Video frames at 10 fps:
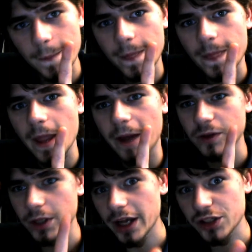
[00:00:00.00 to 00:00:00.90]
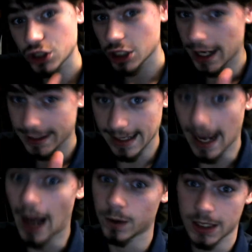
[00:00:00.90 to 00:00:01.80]
have you guys checked
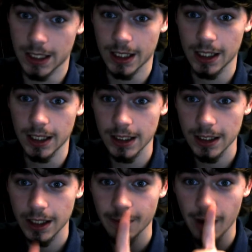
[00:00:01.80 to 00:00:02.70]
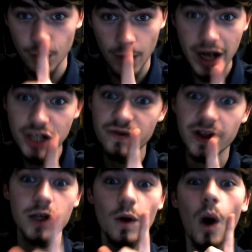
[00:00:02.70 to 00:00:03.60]
out my Rage
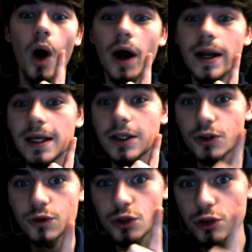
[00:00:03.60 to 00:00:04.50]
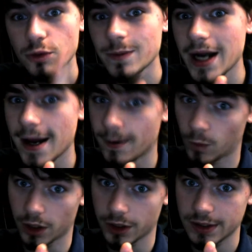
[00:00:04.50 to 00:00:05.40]
video on YouTube
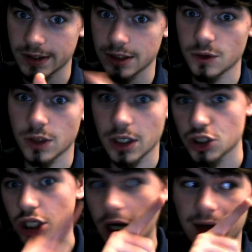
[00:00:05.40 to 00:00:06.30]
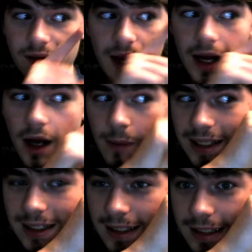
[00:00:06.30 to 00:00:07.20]
Networks? You can check that out by
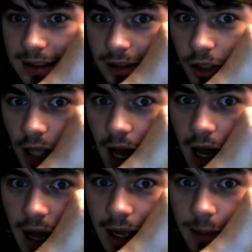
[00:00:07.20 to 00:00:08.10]
clicking the little eye up in